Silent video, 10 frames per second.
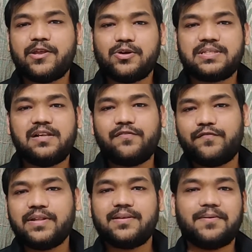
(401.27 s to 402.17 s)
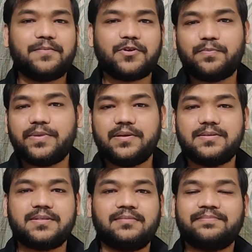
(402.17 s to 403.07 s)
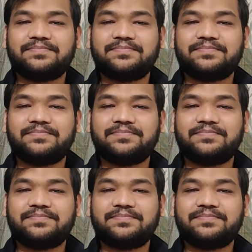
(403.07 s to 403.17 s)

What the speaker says: yourself with your peers.